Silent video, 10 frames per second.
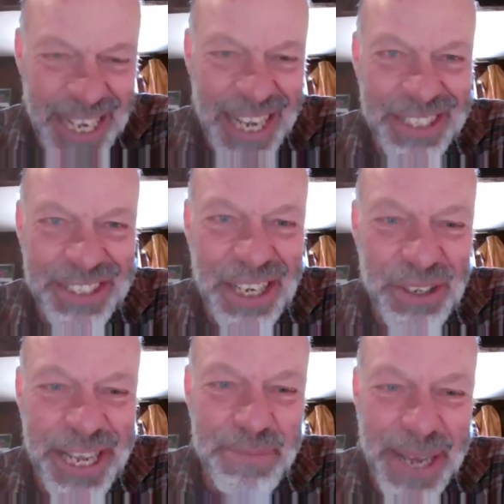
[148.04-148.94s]
And
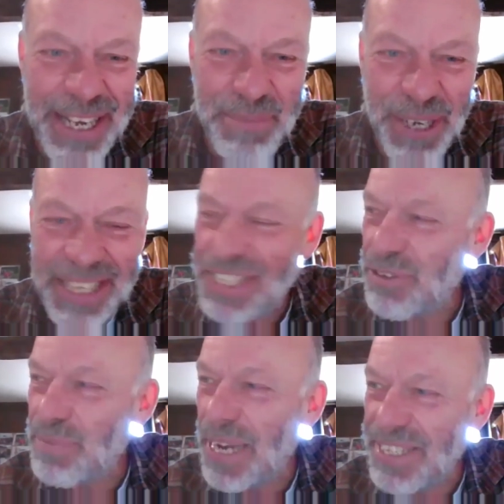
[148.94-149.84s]
looking back in my
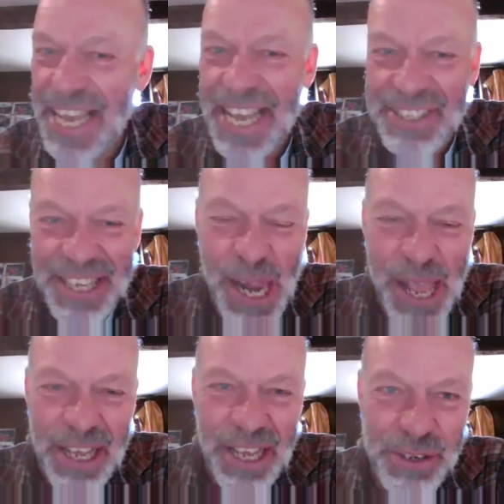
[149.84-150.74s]
history, my dad,
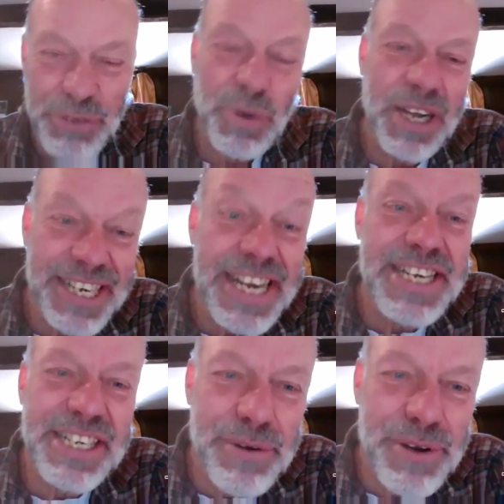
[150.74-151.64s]
who'd worked in
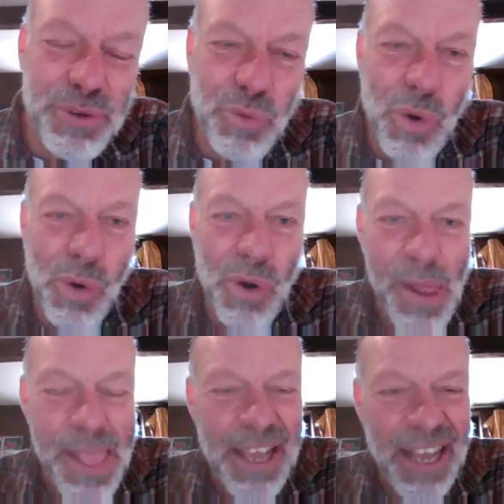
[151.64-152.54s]
India in the war,
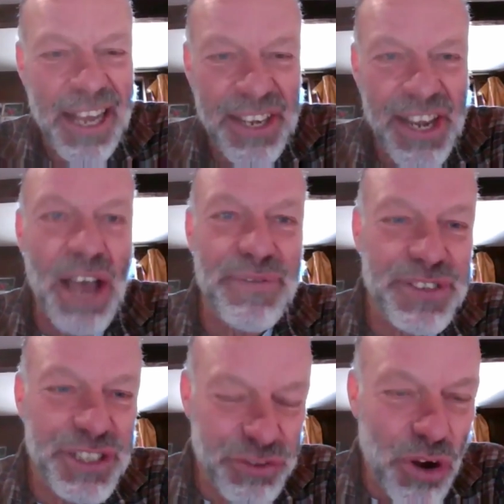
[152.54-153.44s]
loved
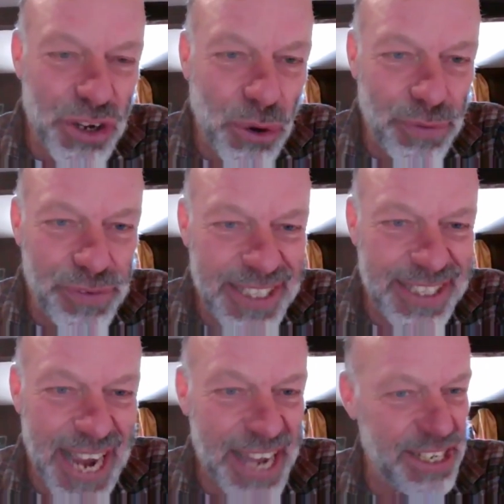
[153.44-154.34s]
strong
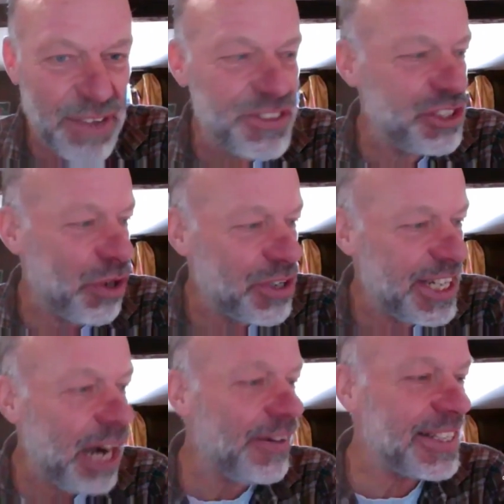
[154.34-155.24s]
coffees and loved strong
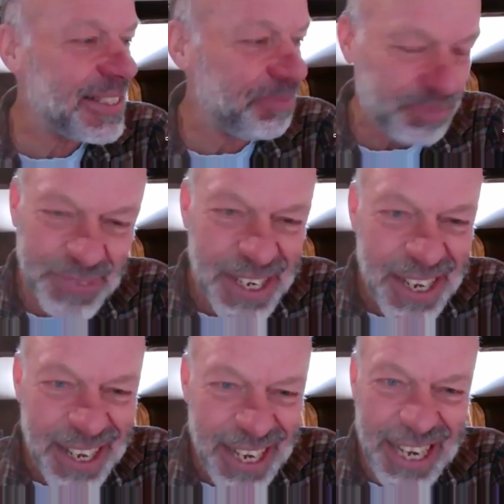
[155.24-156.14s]
curries.
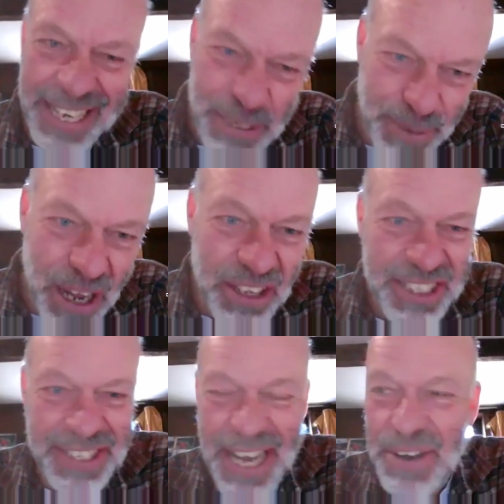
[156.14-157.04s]
He's
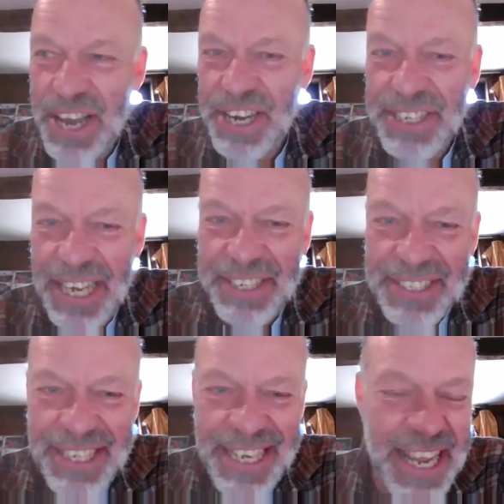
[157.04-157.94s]
passed now,
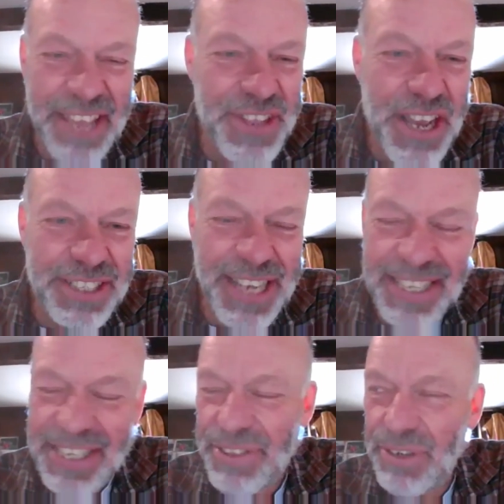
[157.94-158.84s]
and in those
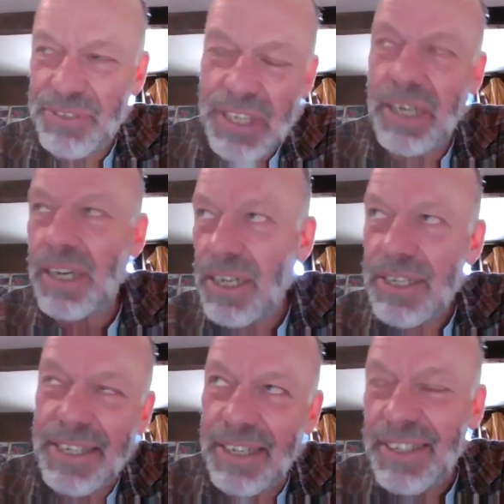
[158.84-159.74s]
days I thought,
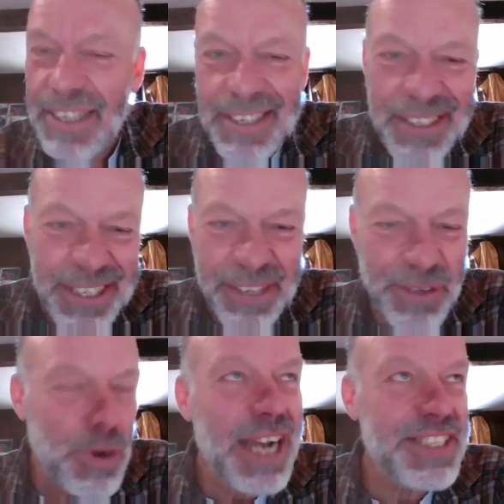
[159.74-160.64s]

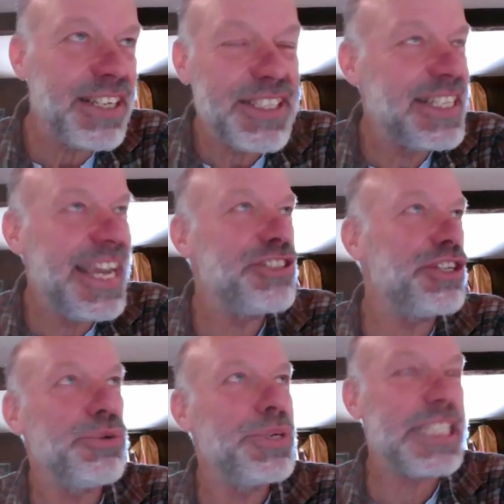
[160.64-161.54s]
why is the
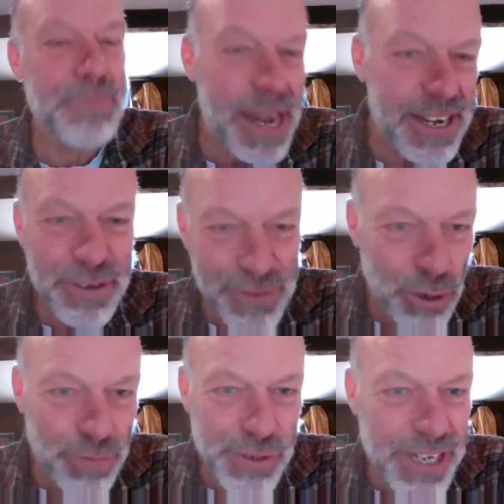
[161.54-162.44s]
kitchen always smelling of
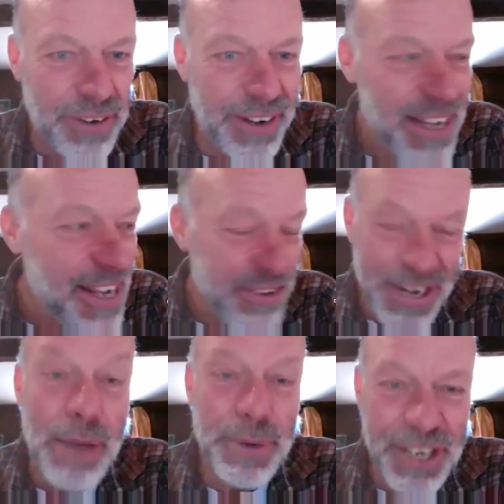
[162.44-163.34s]
coffee or curry?
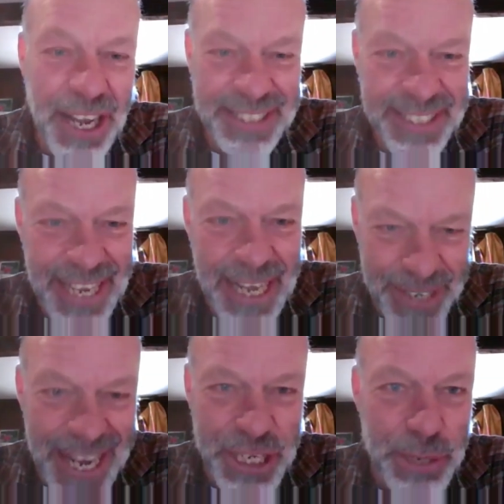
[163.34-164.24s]
Now I'd like to tell him,
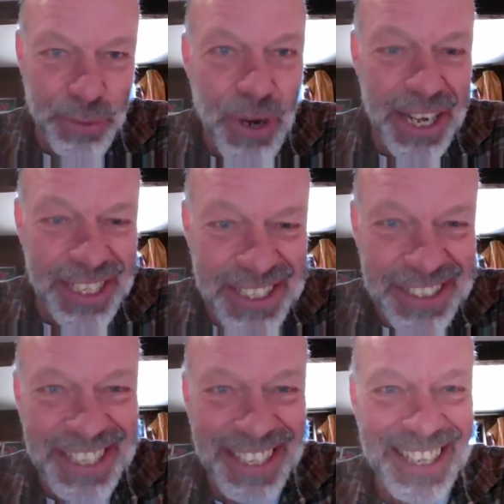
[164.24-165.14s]
Dad, you were right.
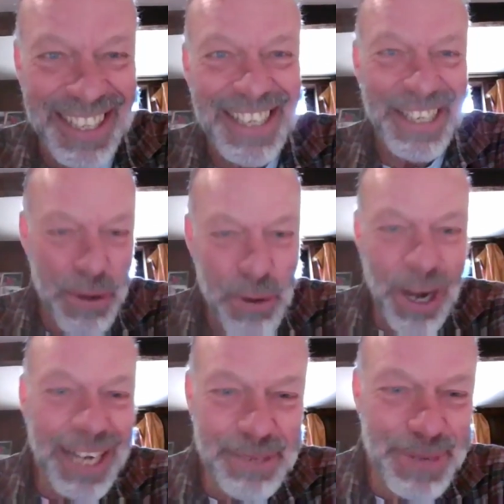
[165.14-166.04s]
You were
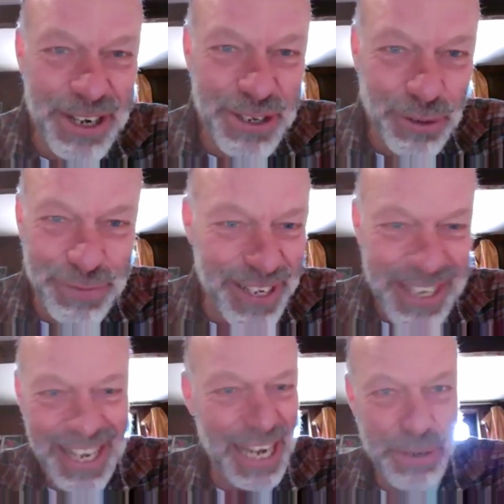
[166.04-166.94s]
right about coffee,
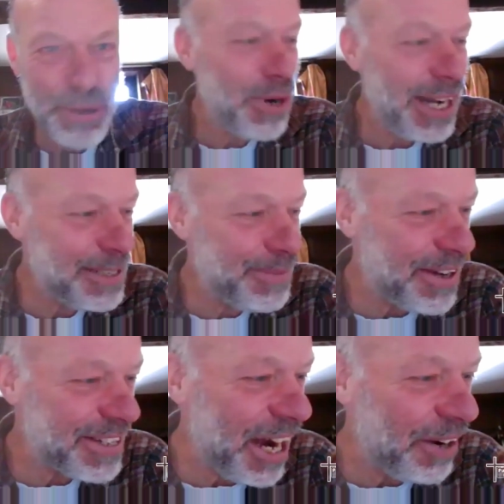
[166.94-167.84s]
and you were right
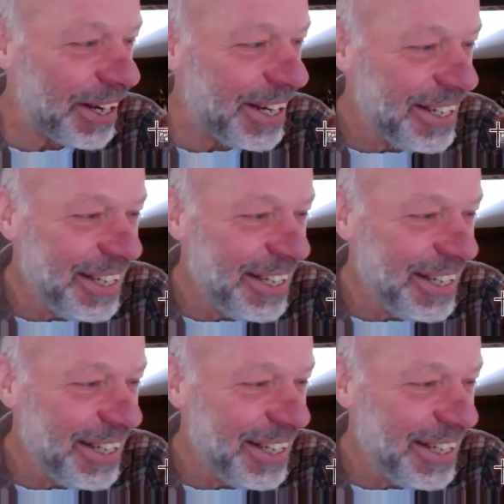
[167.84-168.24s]
about curry.